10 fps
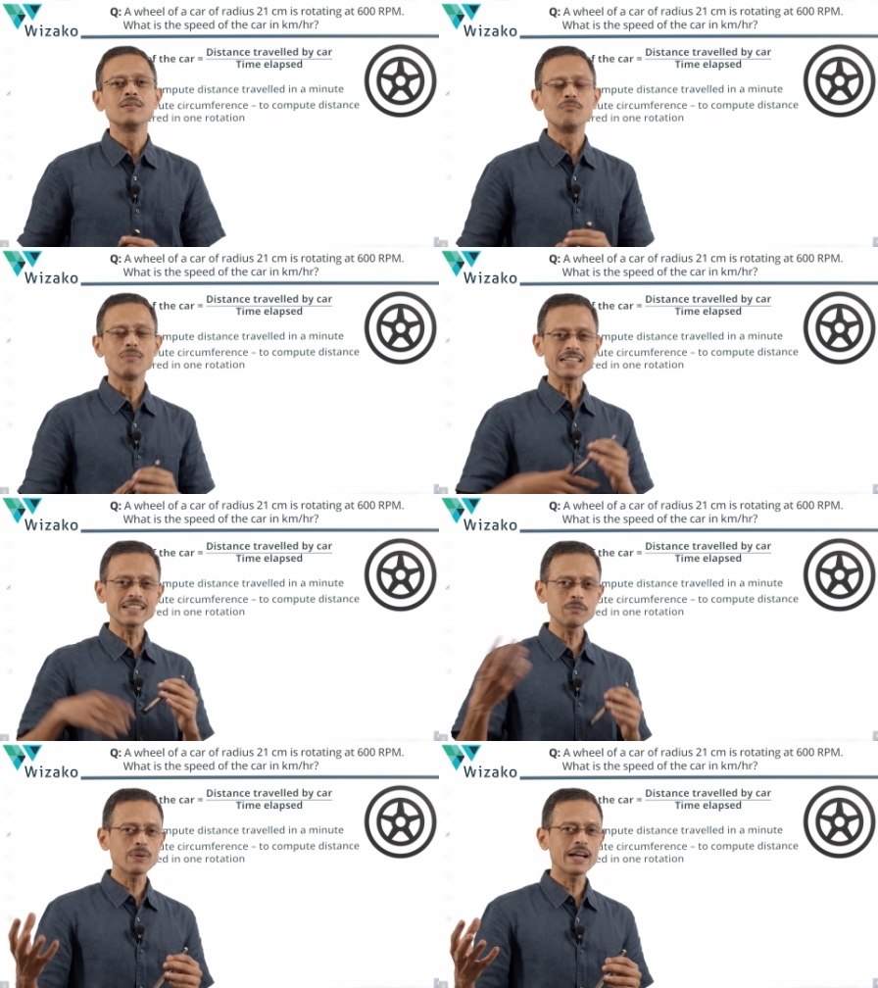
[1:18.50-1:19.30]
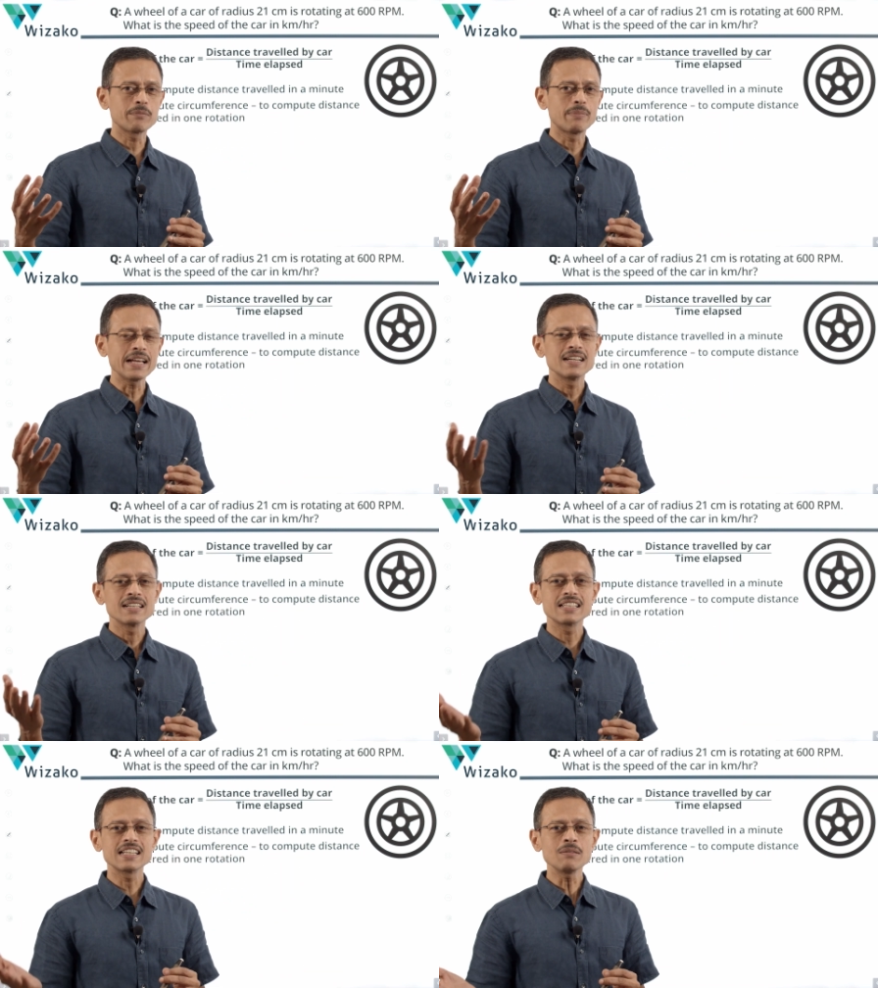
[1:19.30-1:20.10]
multiplied by
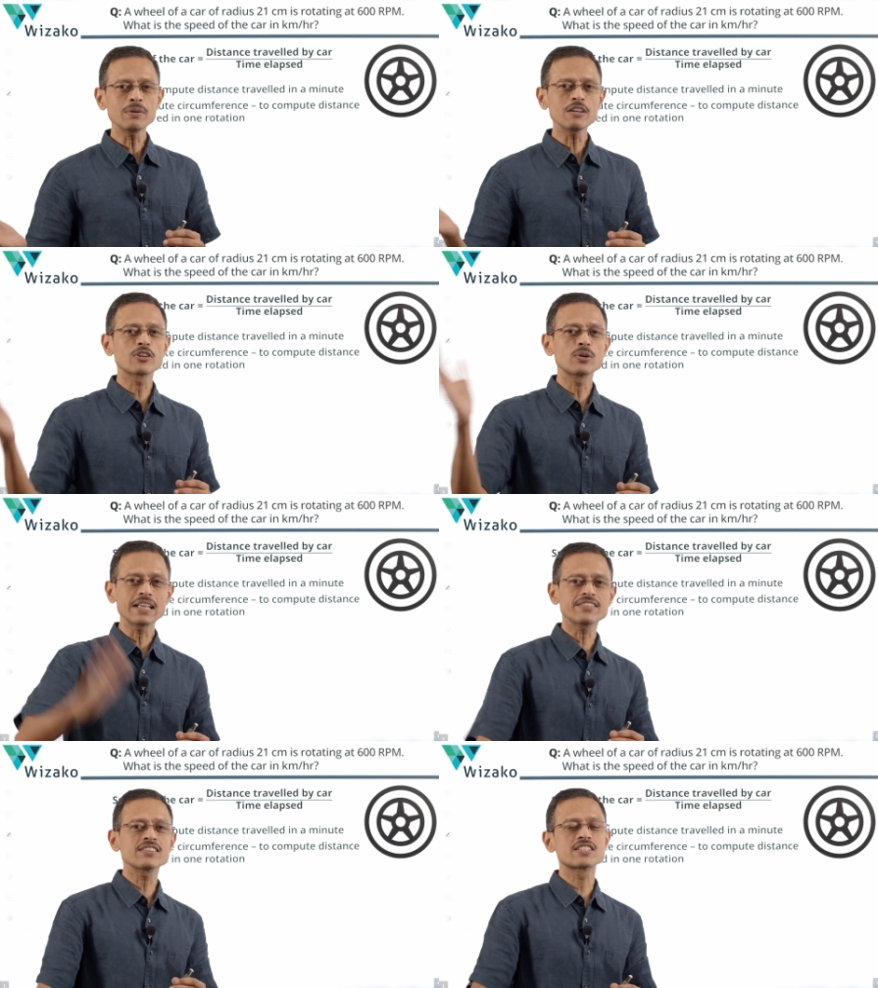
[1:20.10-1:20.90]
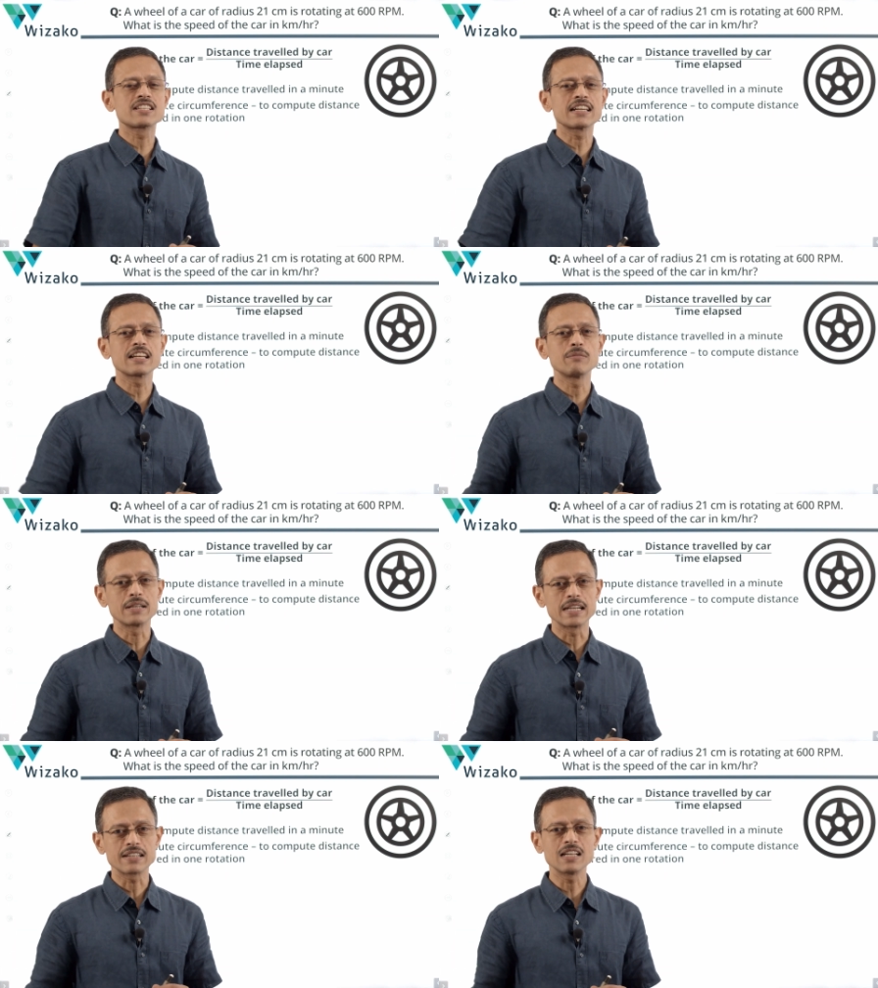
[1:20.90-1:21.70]
the number of rotations done in a
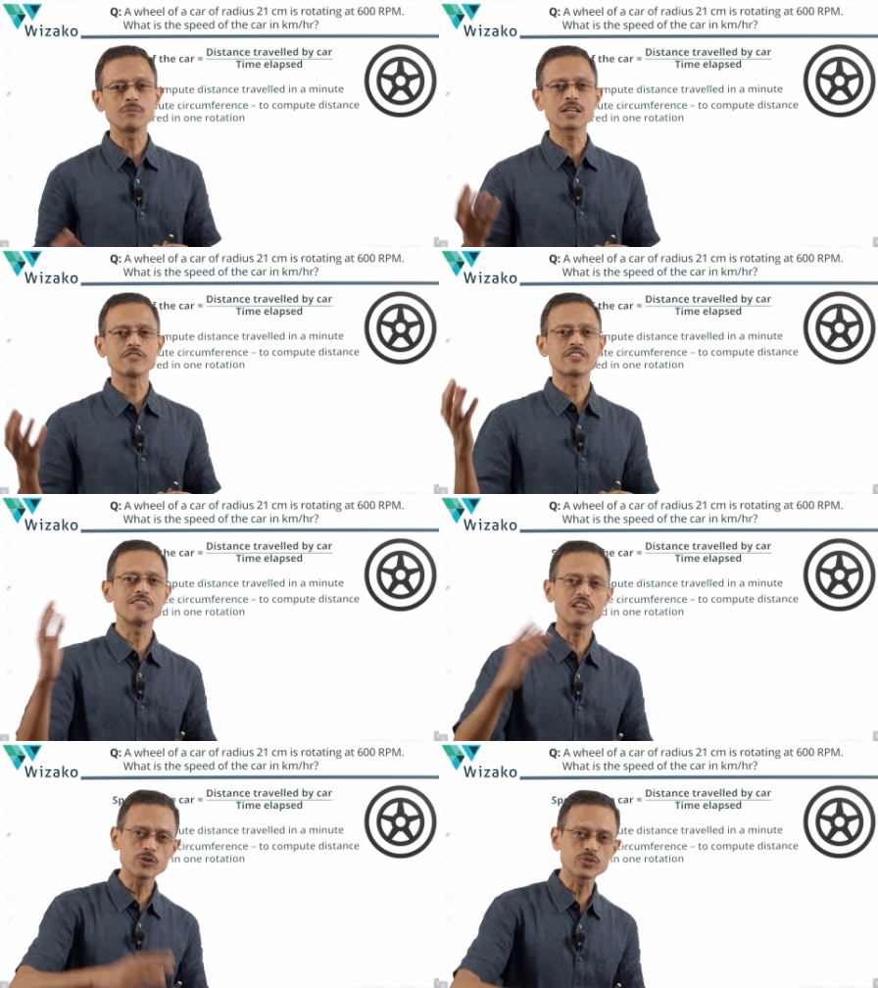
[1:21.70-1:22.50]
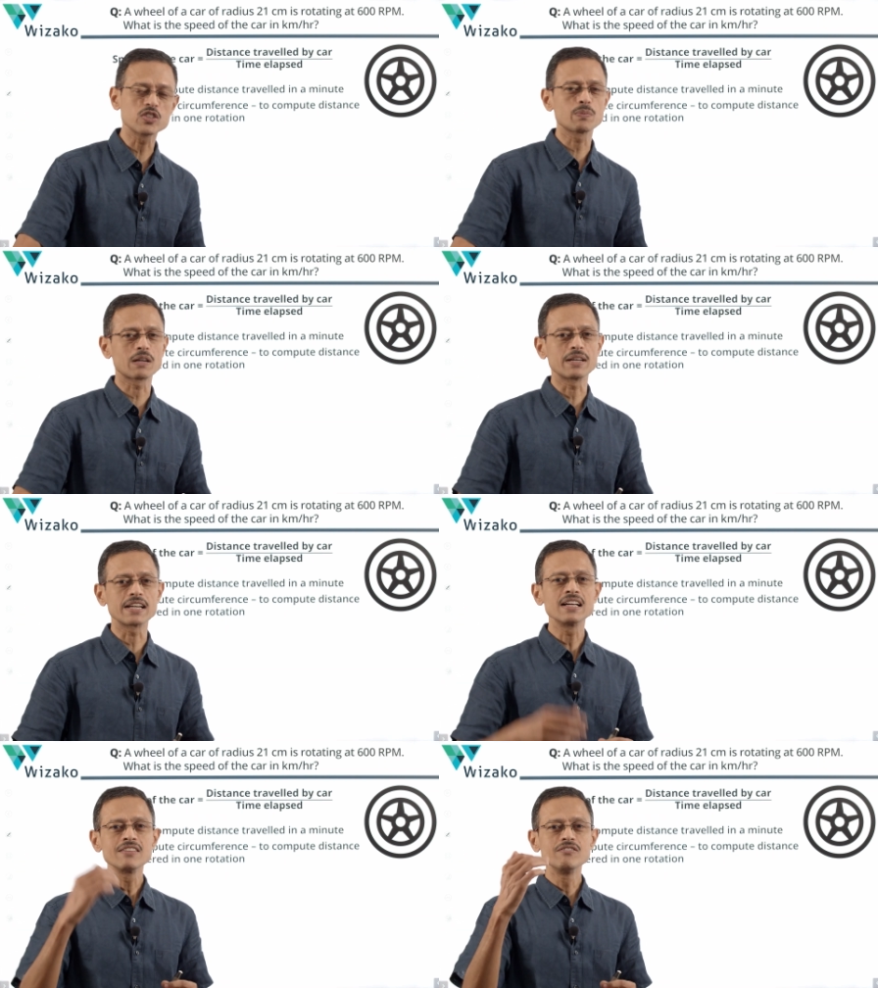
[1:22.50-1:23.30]
minute, number of revolutions per
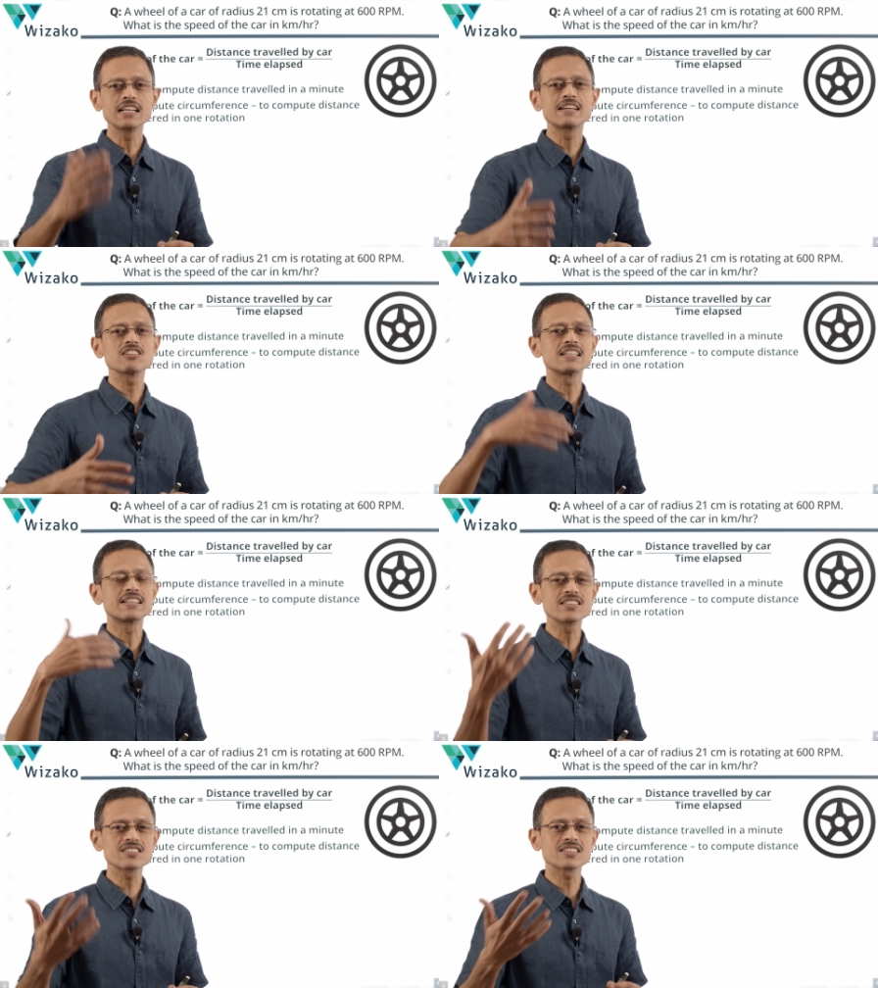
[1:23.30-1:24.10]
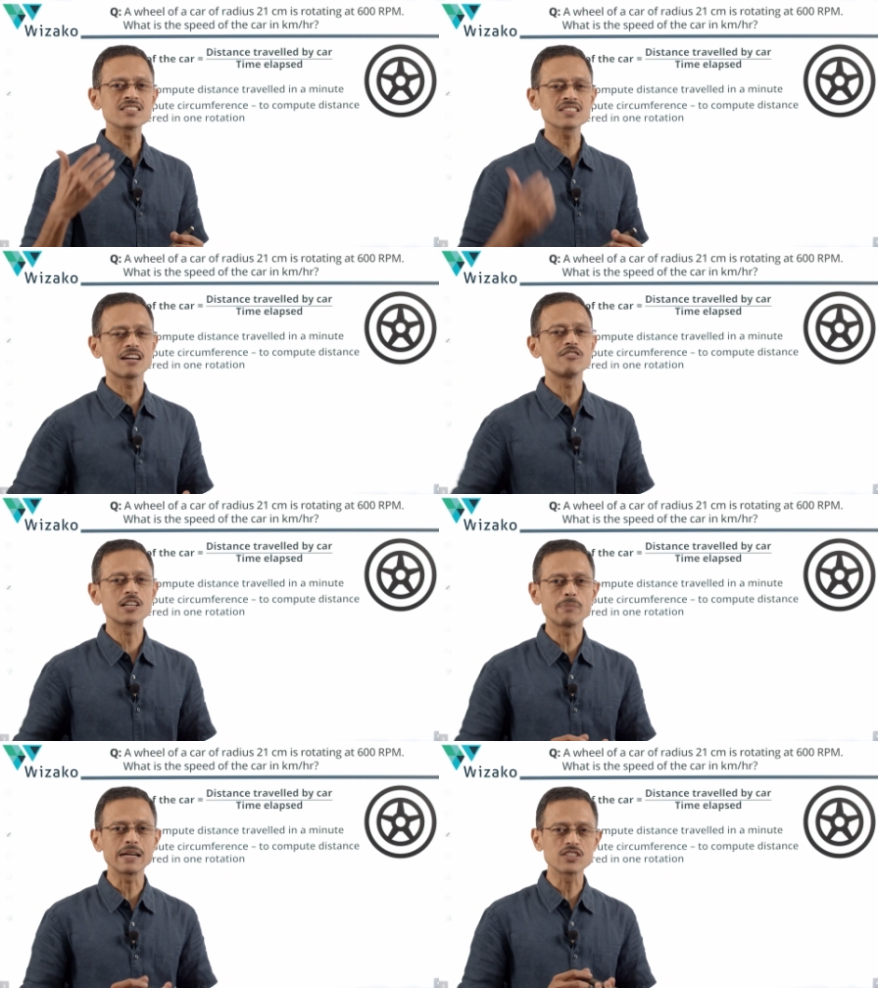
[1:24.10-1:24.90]
minute, will give us a distance
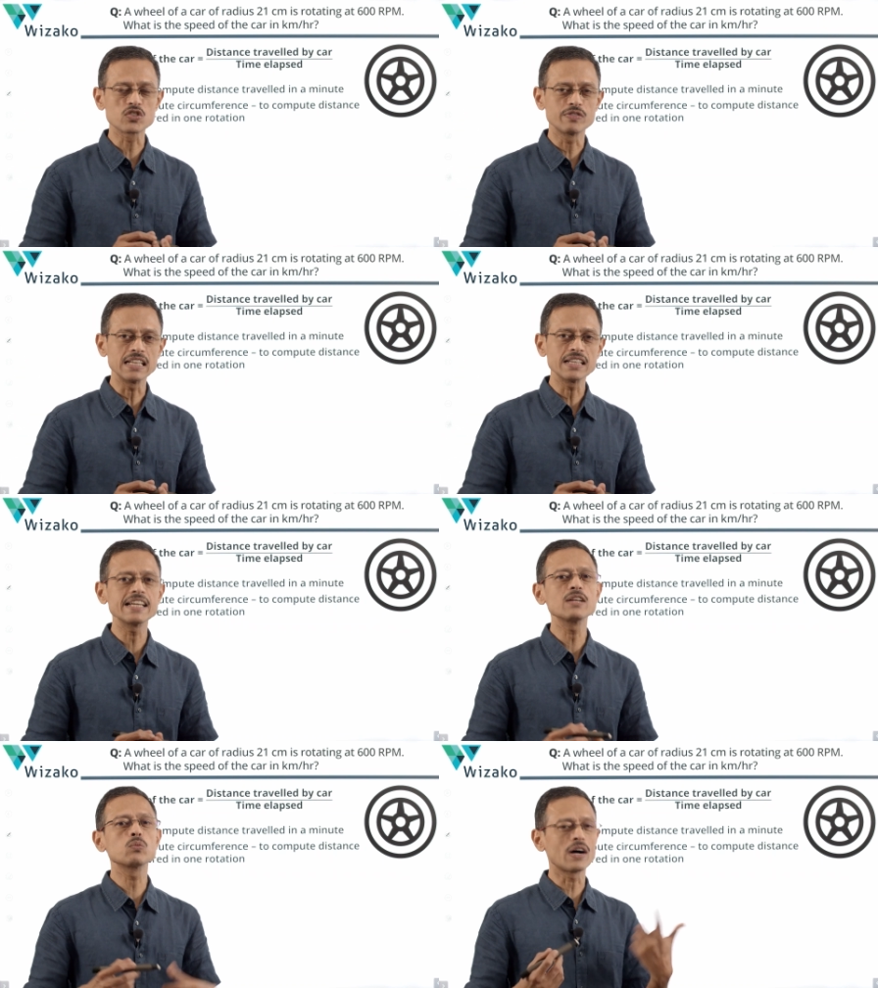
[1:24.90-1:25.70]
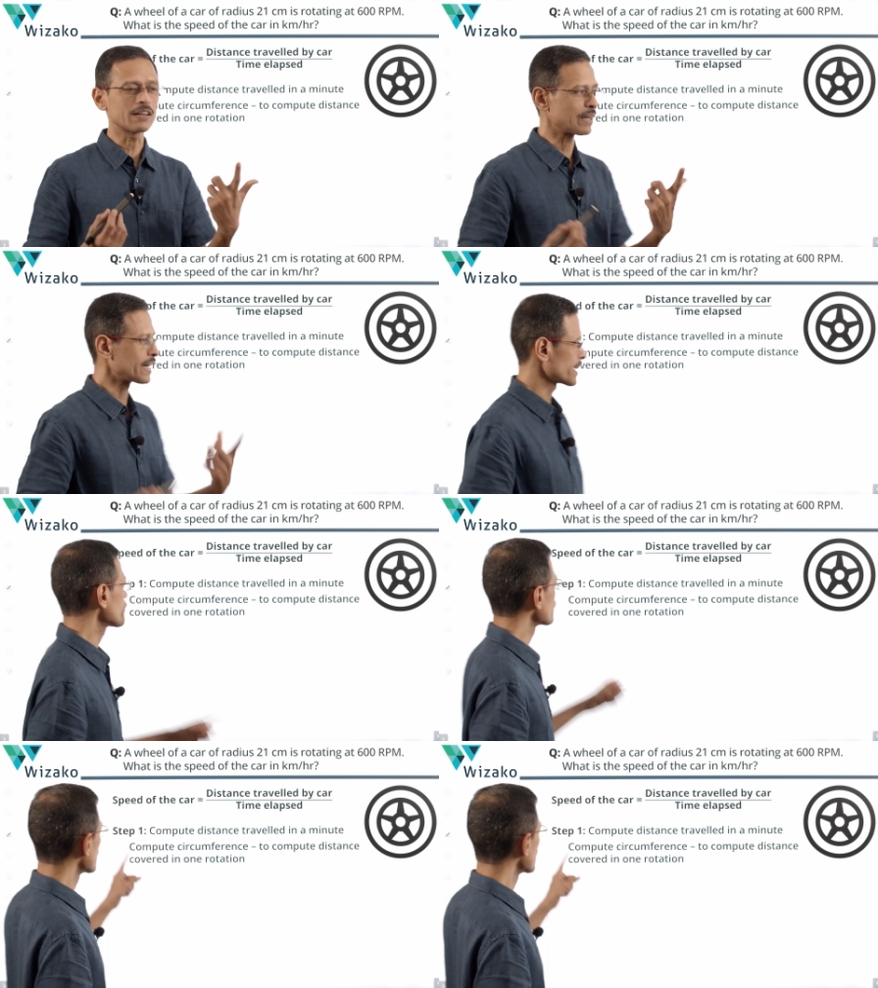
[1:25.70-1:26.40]
covered by this wheel in 1 minute, right?